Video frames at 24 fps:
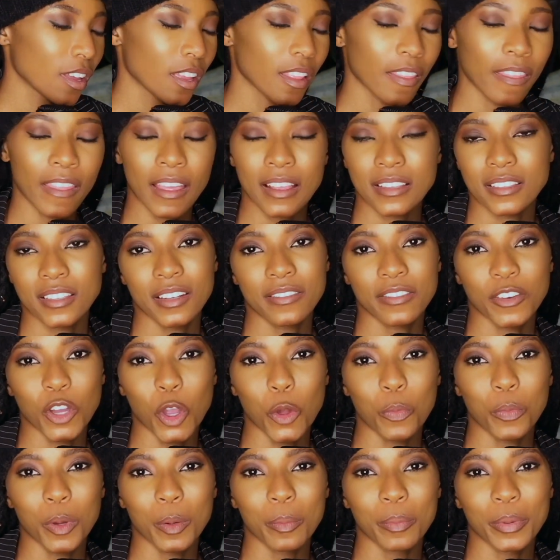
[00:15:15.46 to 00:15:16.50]
That's it for
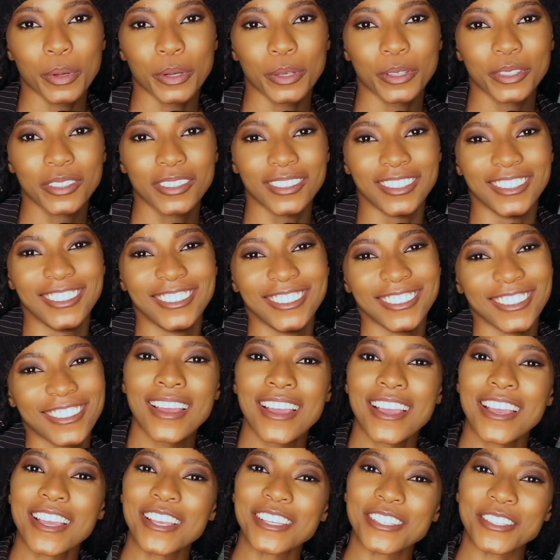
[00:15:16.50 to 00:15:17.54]
Open Book.
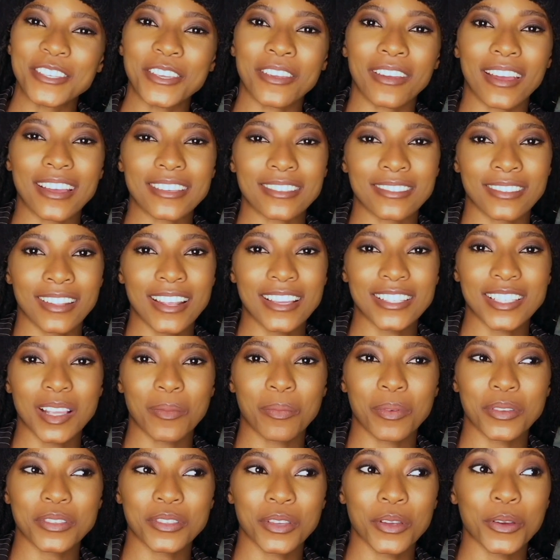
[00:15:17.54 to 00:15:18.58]
See you guys in the next
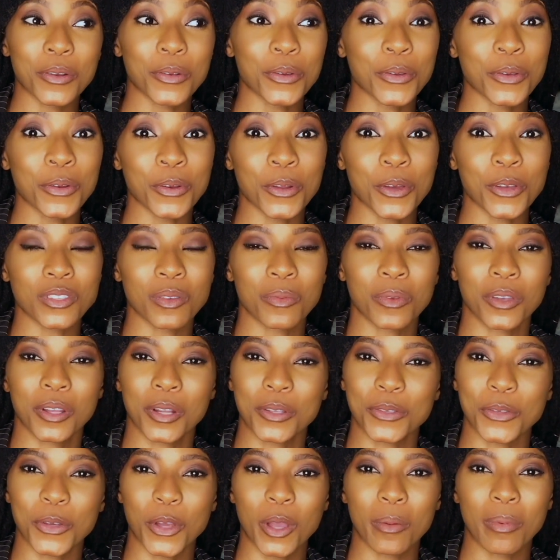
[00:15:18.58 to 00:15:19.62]
episode. Who knows what we're going
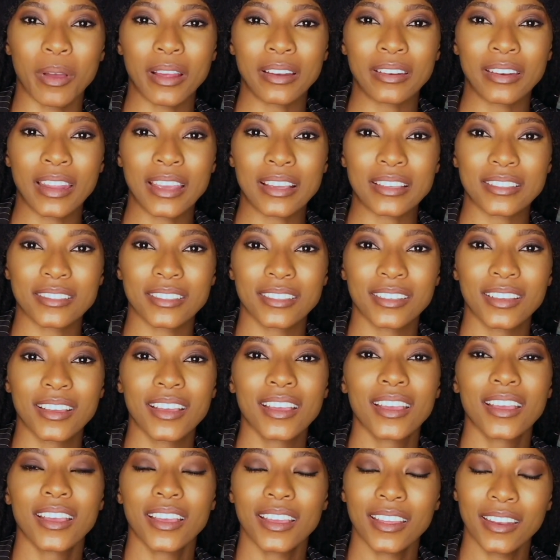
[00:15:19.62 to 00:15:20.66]
to talk about next?
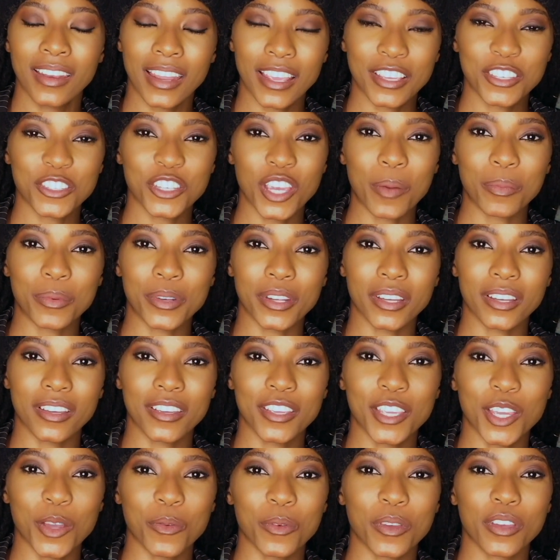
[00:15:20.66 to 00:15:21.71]
Next chapter.
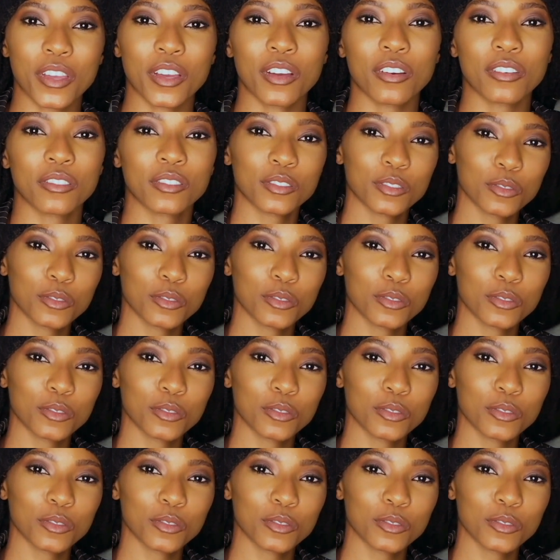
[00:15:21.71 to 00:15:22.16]
Here we go.